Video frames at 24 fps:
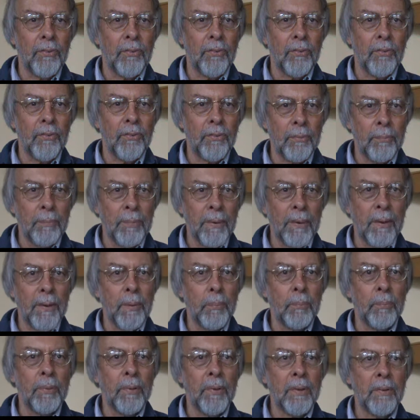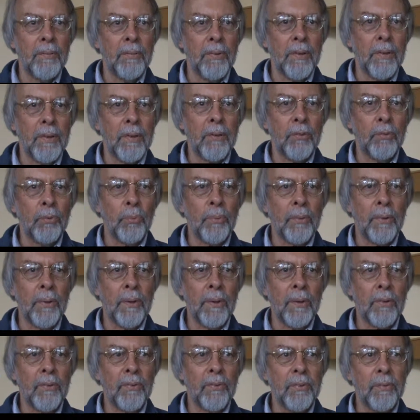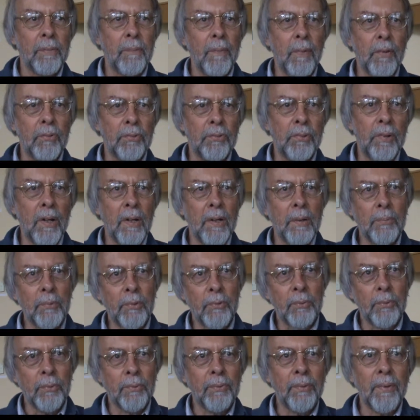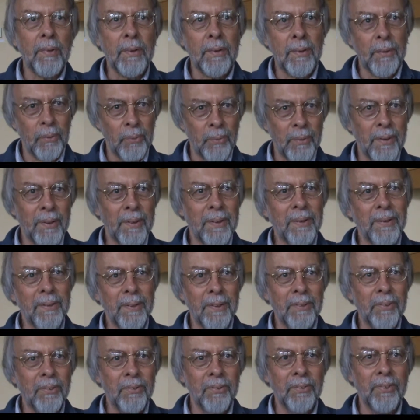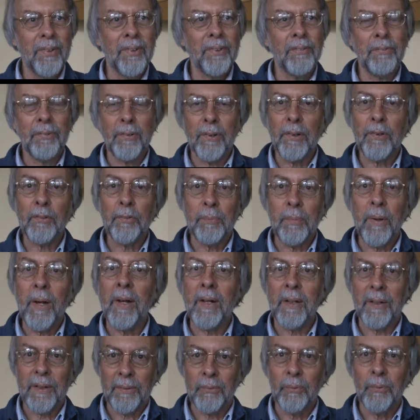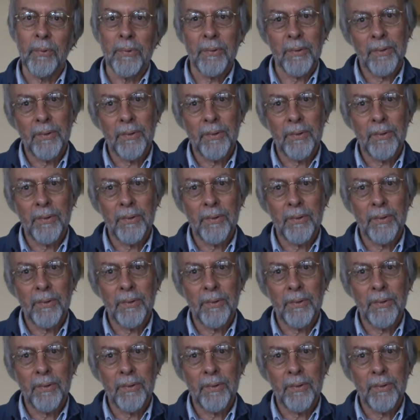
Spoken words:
as the beginning point of Aries, whereas astronomers were very aware that the sun falls back one